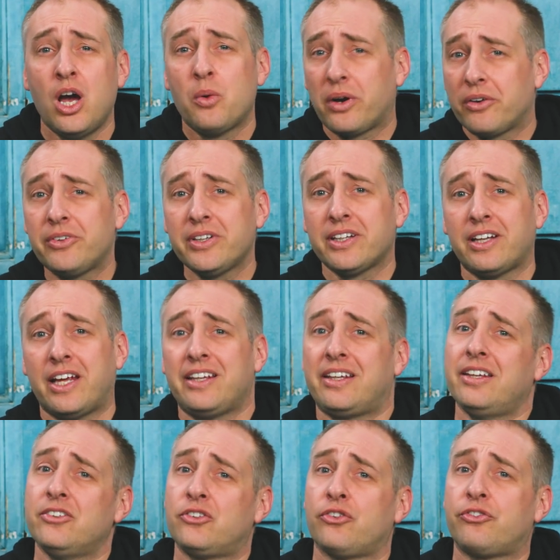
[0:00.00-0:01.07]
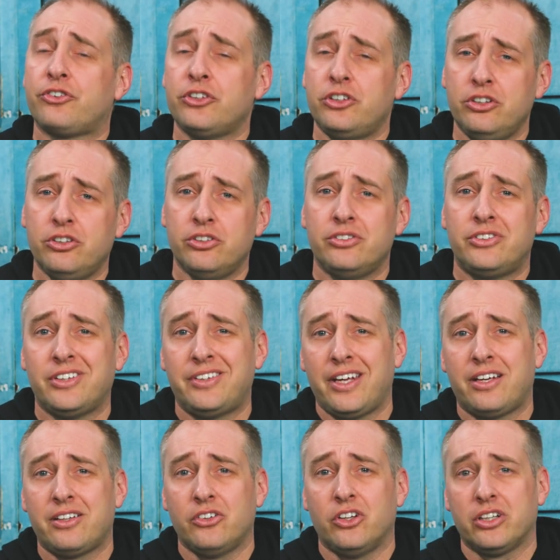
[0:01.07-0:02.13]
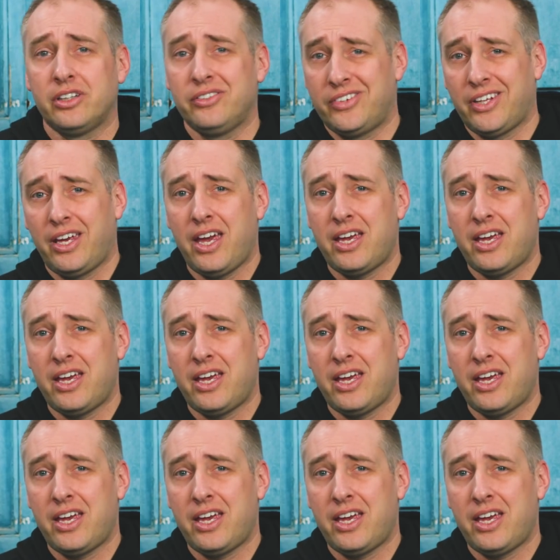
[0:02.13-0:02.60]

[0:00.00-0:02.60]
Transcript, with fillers: what I really like is for you to take a look and say,